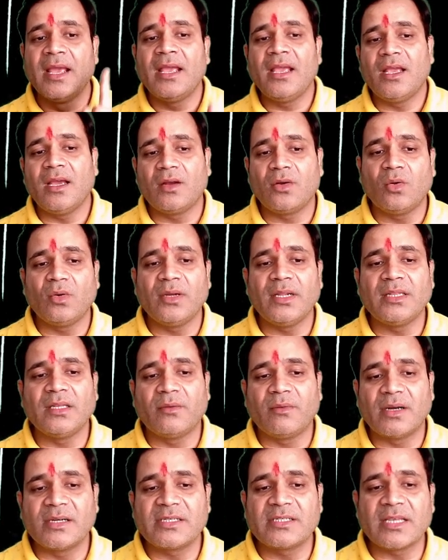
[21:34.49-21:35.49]
Here only the
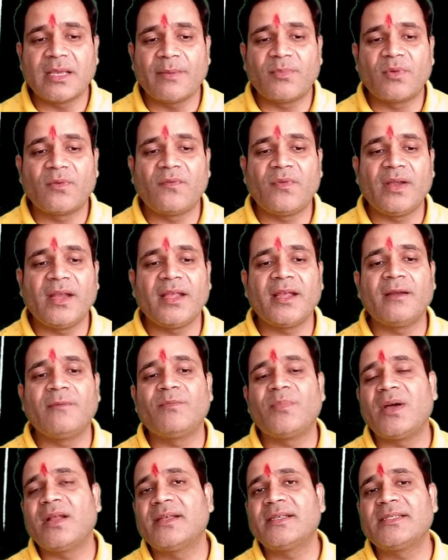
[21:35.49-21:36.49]
word saprophytic and
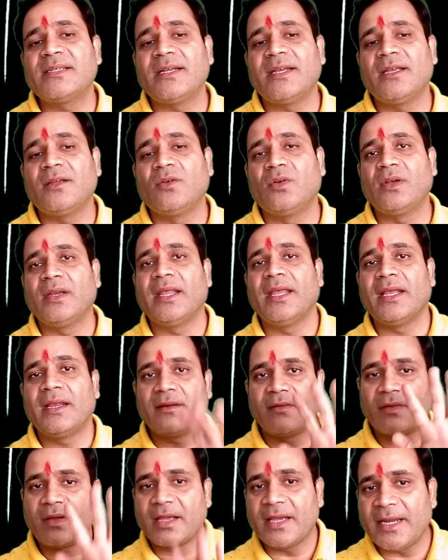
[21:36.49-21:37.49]
parasitic only.
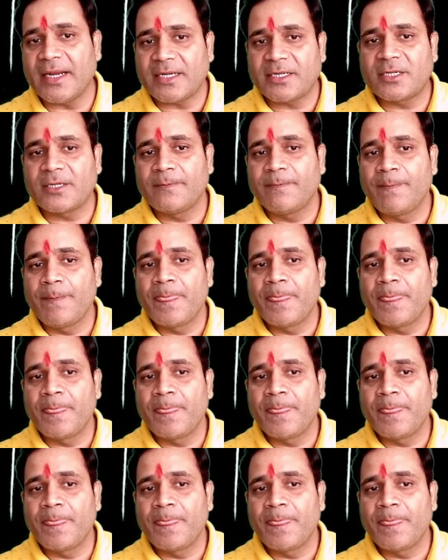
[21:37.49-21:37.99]
Correct?